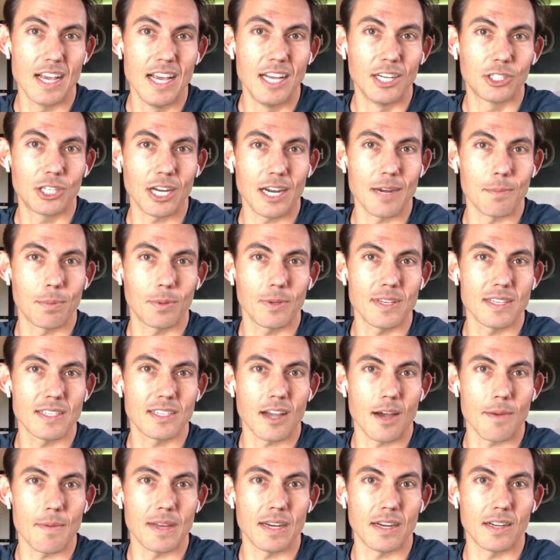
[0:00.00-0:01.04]
Shane, please
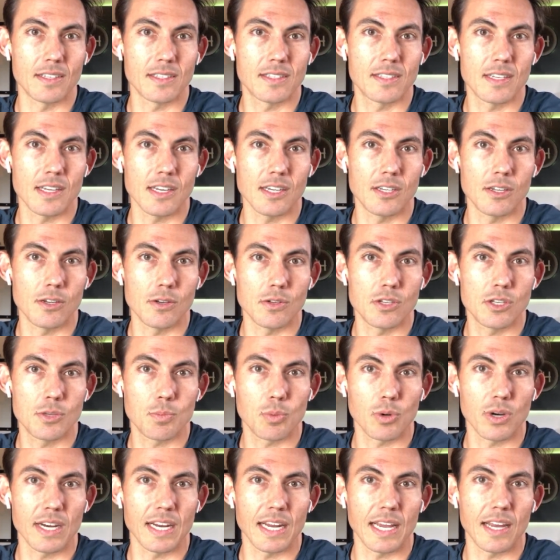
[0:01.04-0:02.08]
comment on C2
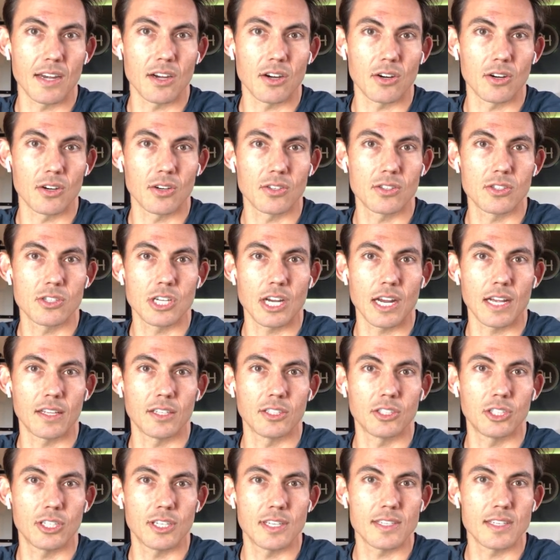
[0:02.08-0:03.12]
Spring and Earth
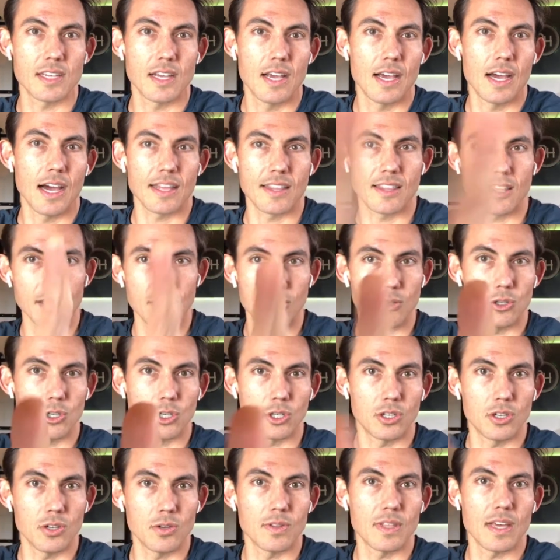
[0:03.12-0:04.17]
challenges. I think you
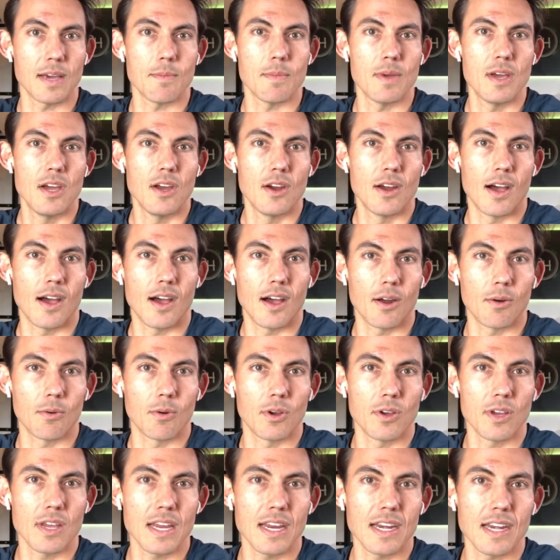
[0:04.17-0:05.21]
should do them.
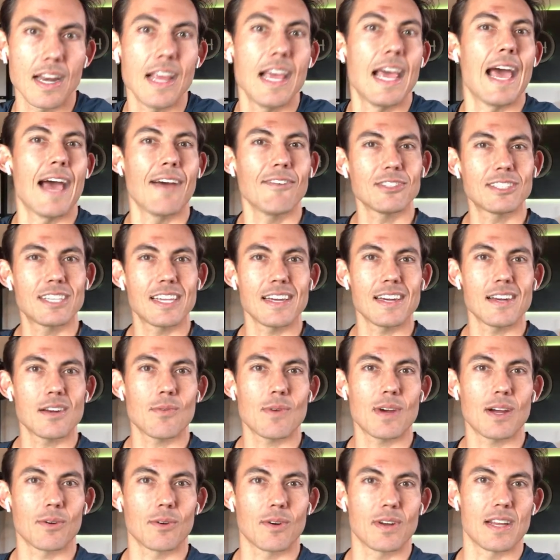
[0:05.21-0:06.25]
Rohit, haven't seen you in a
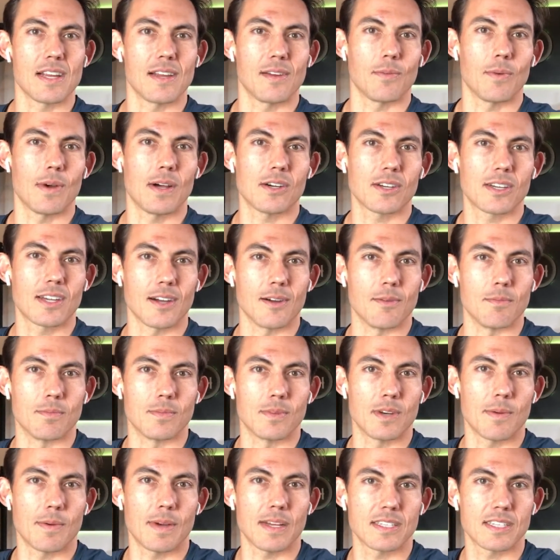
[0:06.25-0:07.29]
while, Rohit. Welcome.
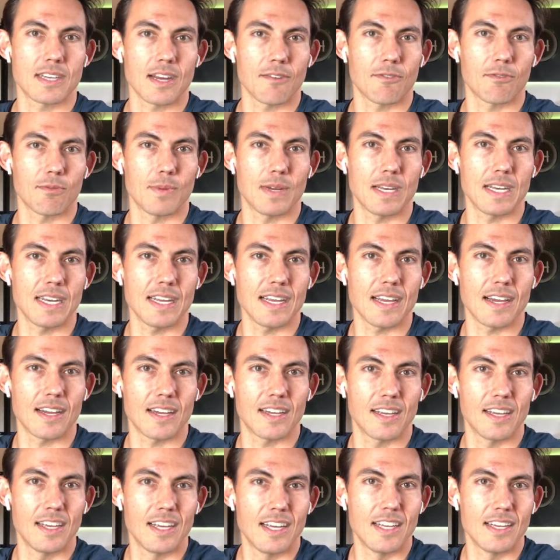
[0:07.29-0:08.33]
Namaste from India.